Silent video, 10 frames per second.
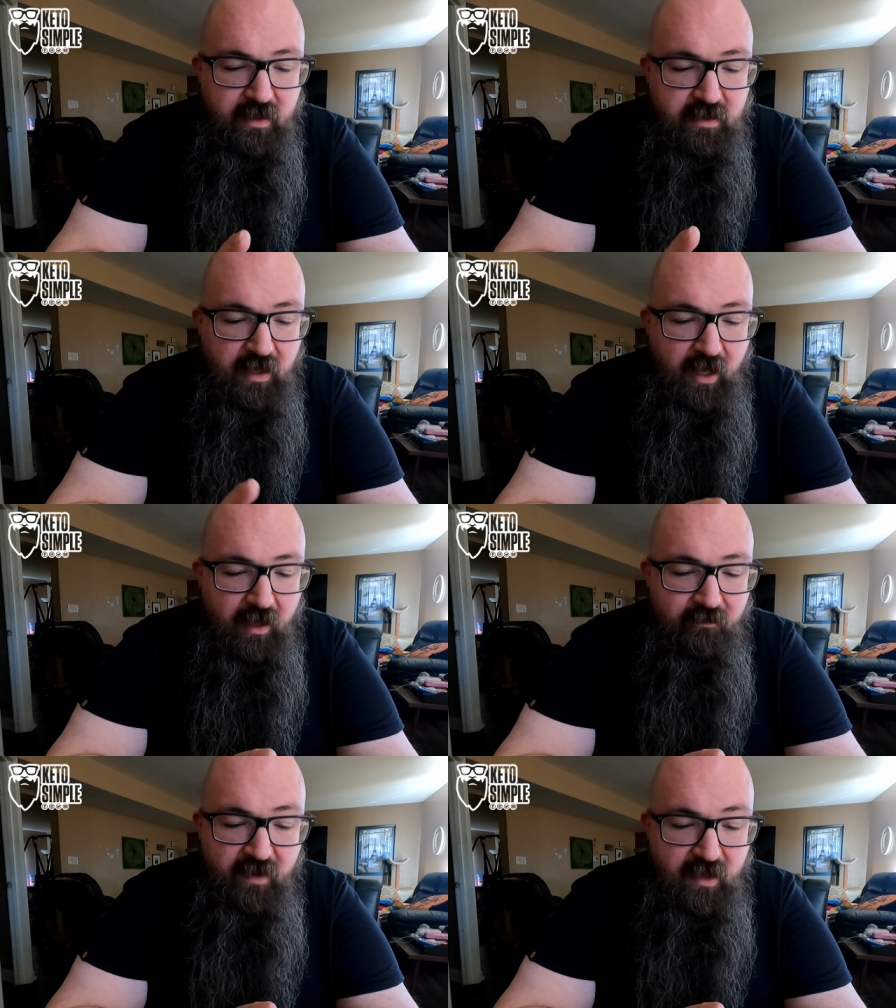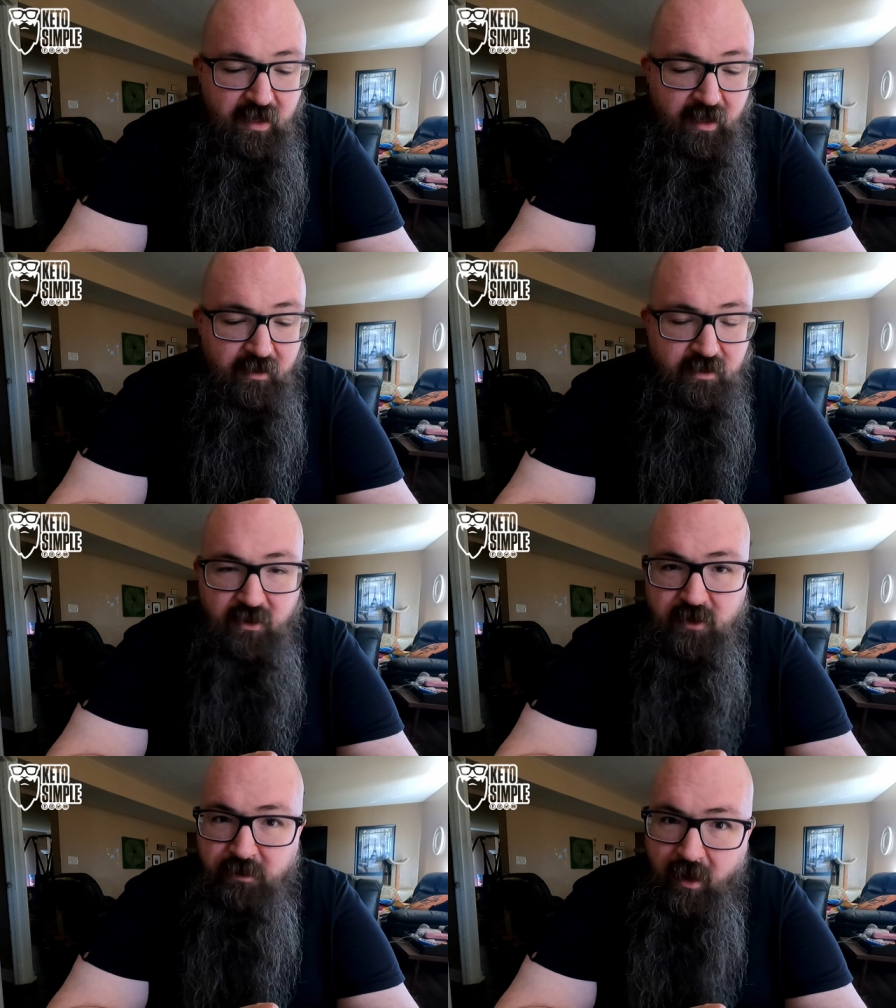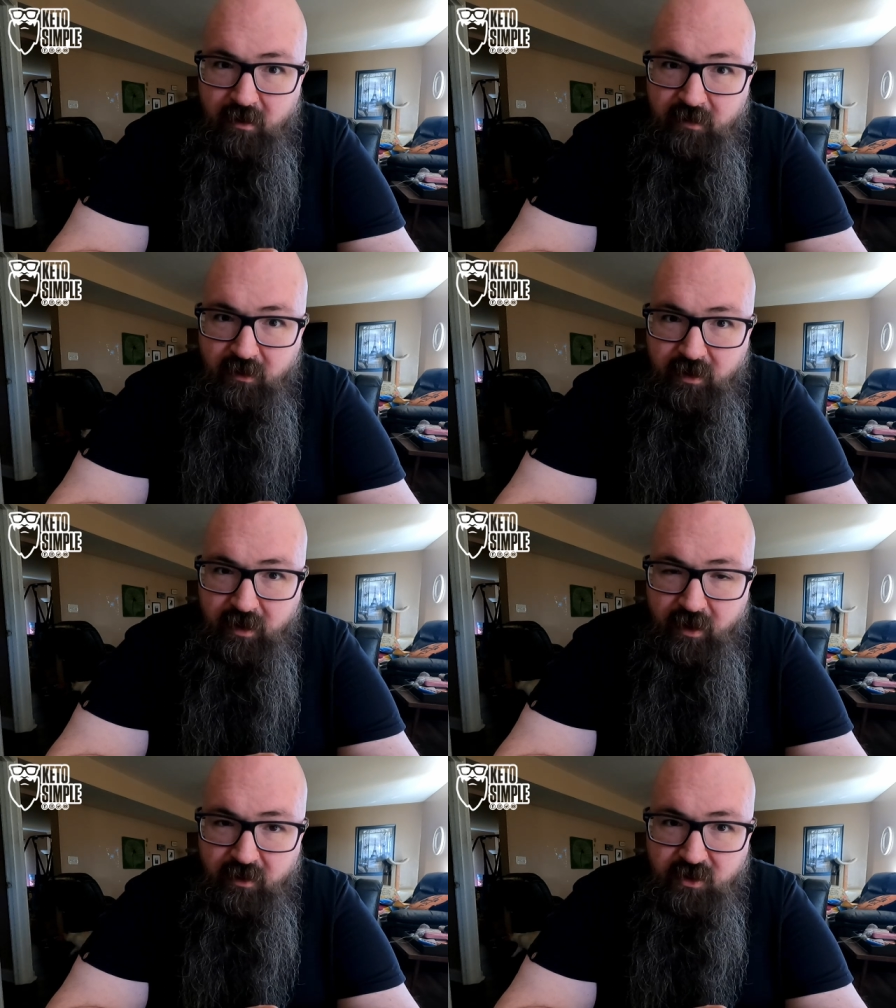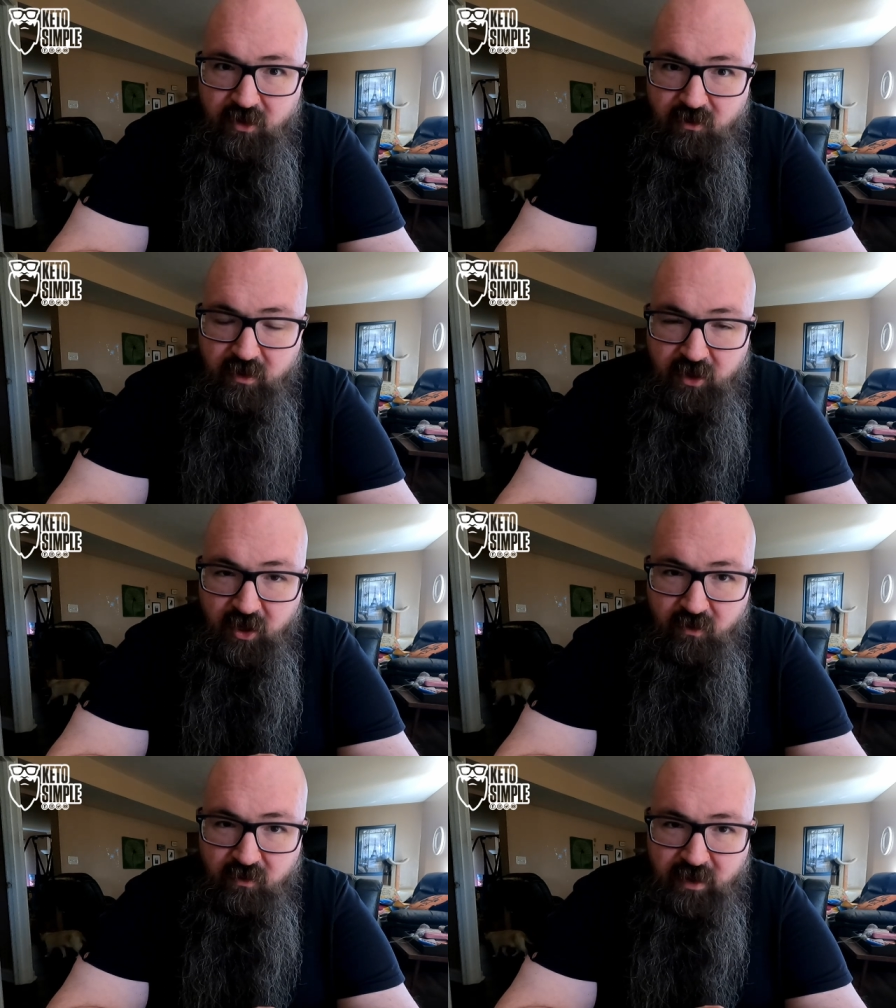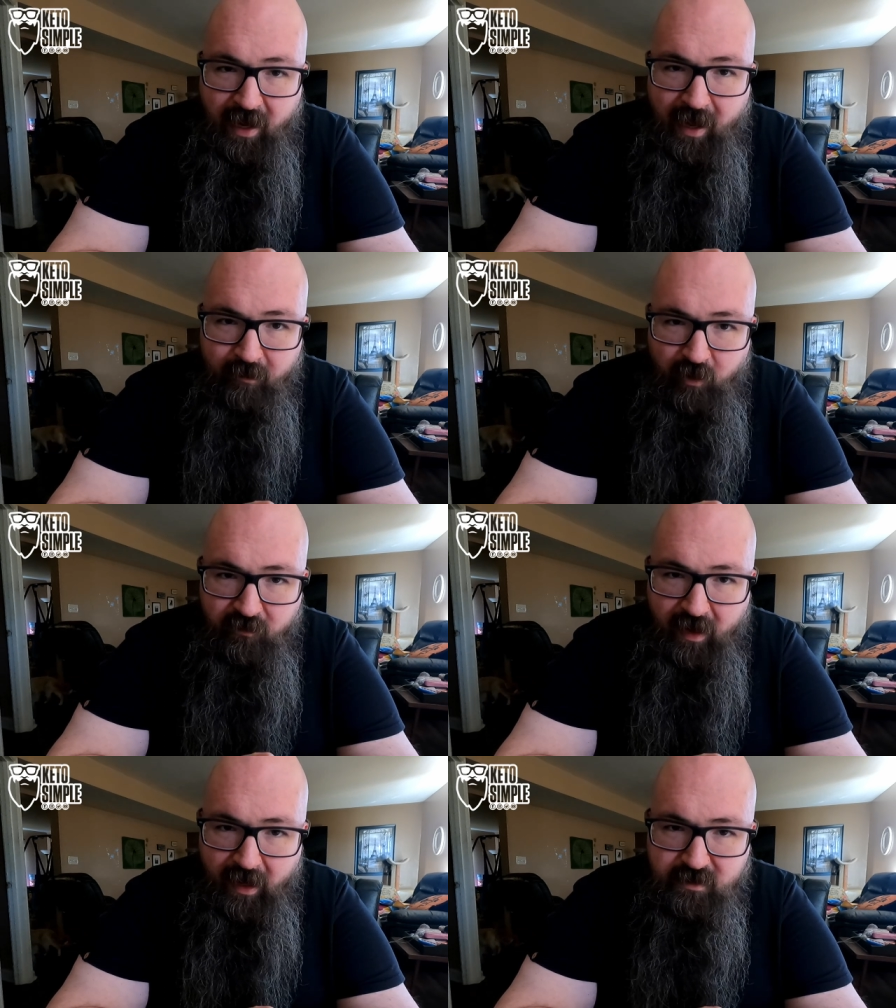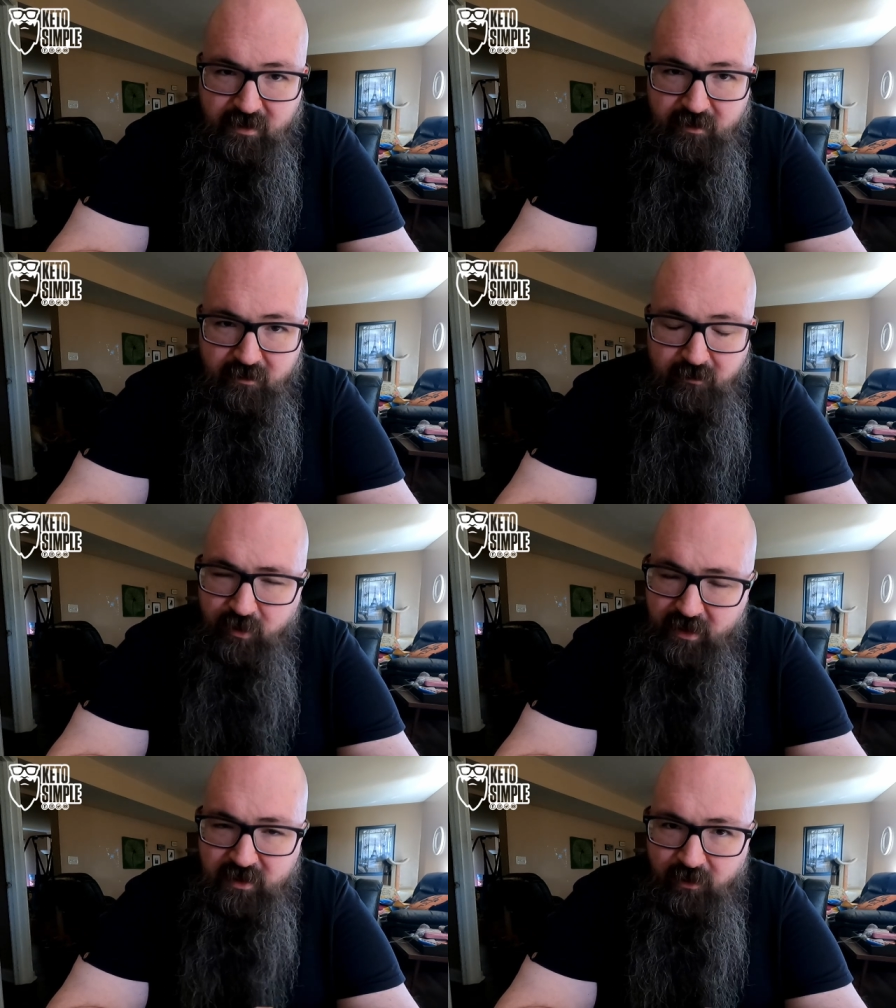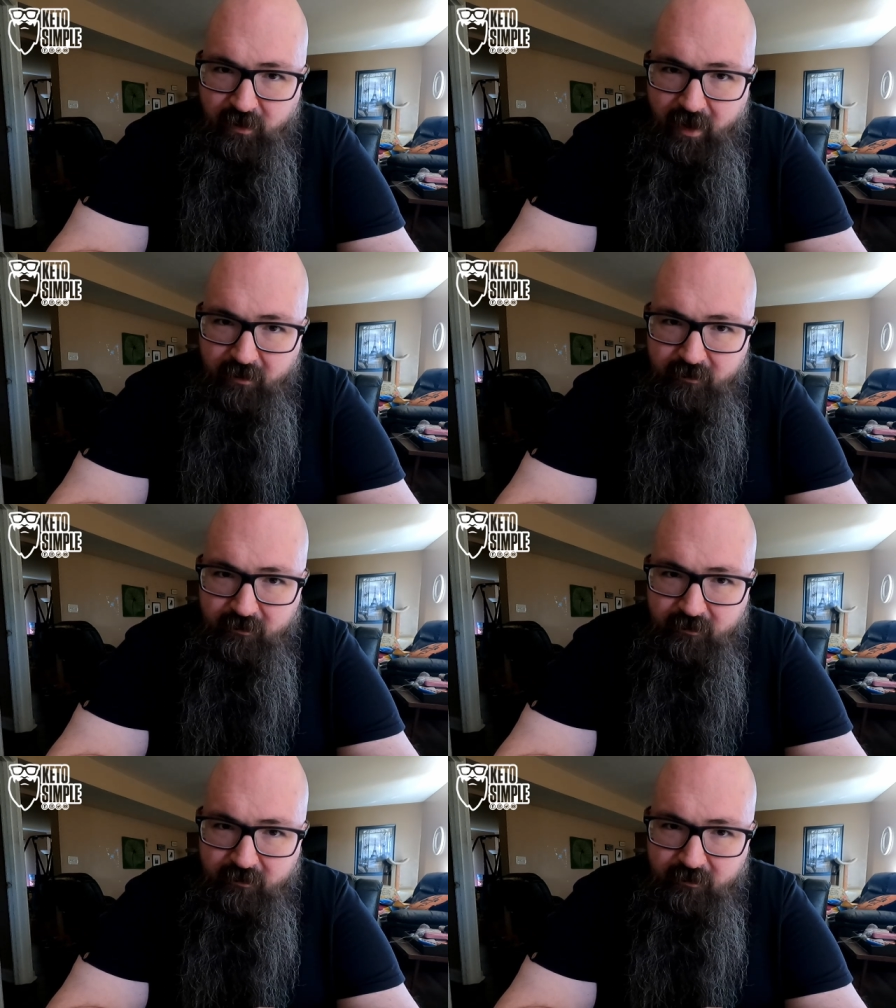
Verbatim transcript: It's not vegan, so there's buttermilk in here, so you could use animal fats. Please do that.